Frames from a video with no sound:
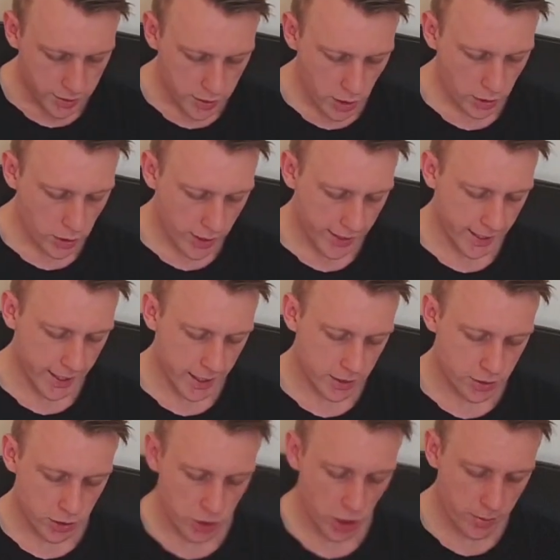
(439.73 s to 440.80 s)
third guy here,
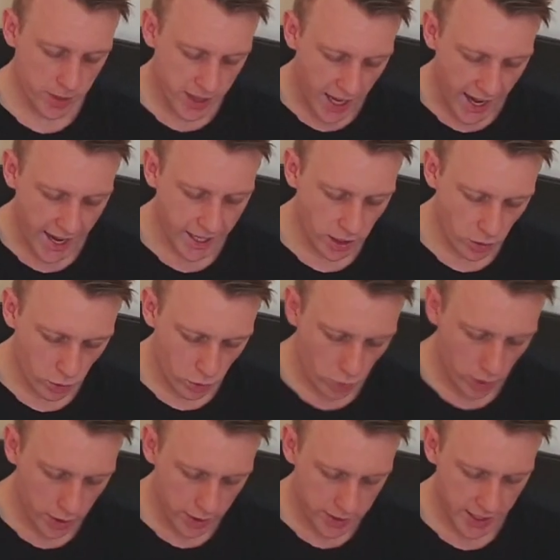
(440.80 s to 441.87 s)
determine the angle
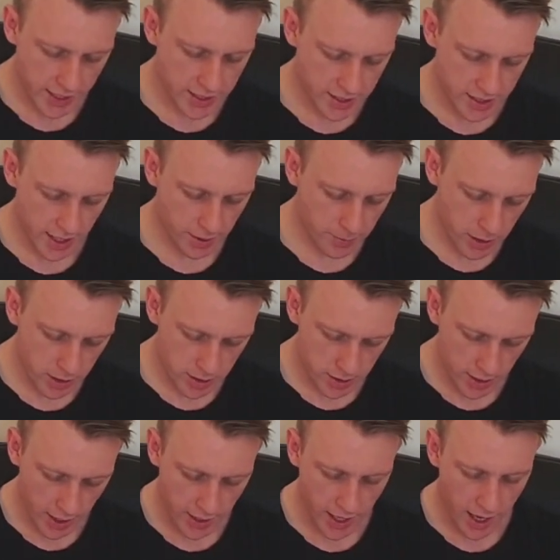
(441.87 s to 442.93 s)
that segments
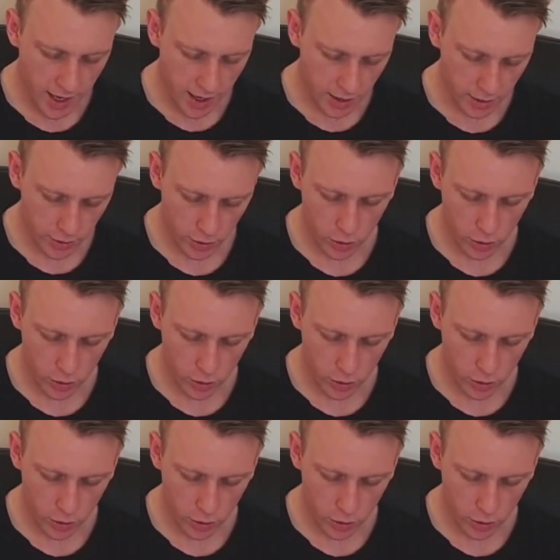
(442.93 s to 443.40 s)
an arc